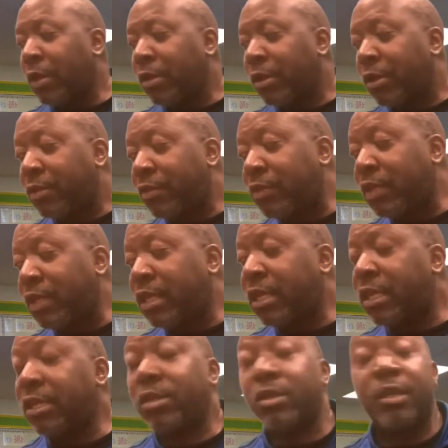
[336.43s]

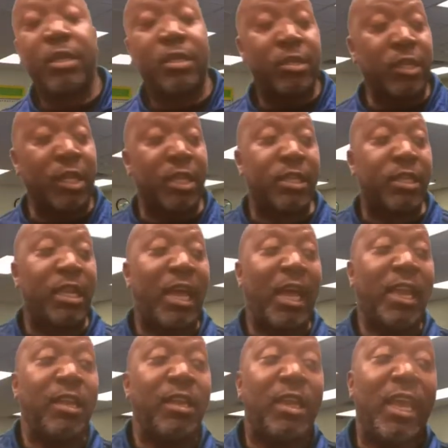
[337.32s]
Then, just
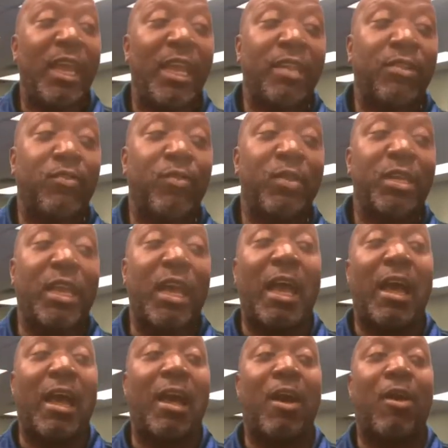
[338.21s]
like last week,
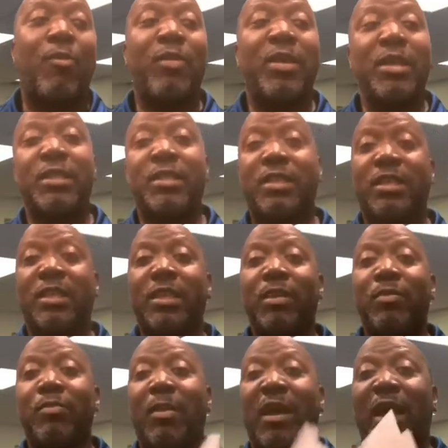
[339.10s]
I always
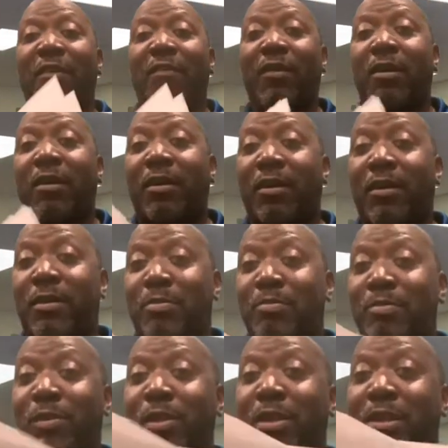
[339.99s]
keep my
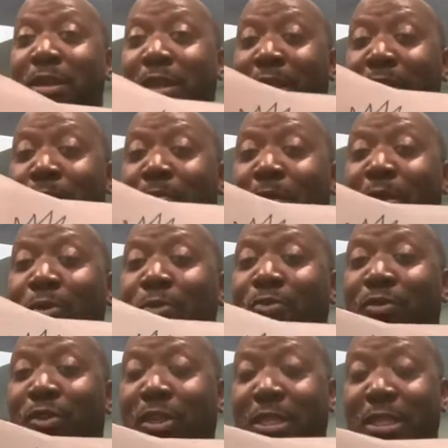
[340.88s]

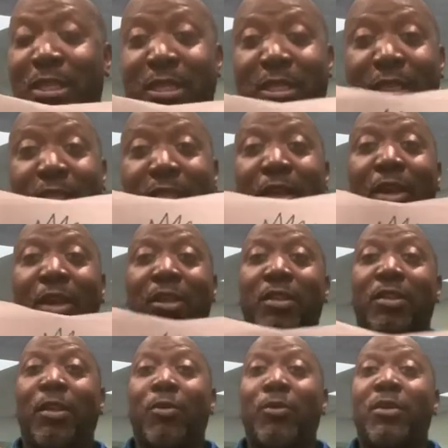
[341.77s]
emojis.
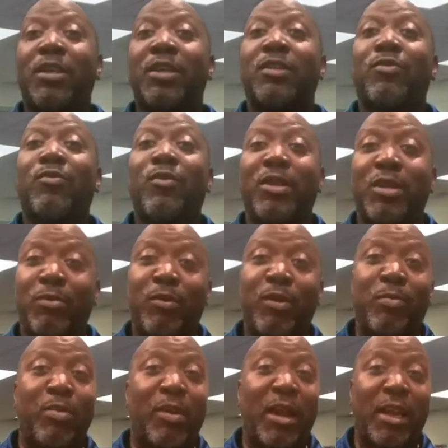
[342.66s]
So this week we
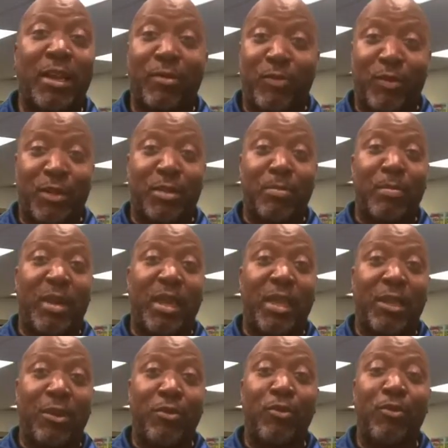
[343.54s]
probably would have
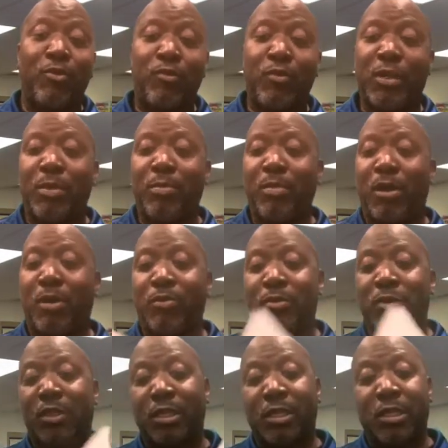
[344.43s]
made new
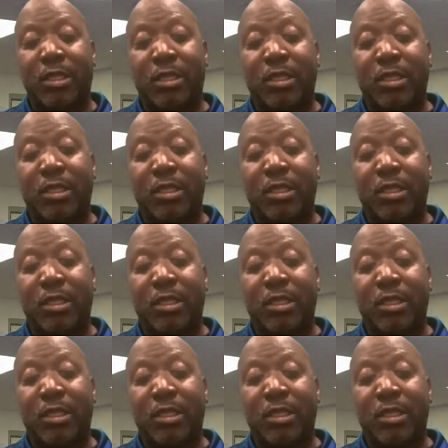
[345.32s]
emojis.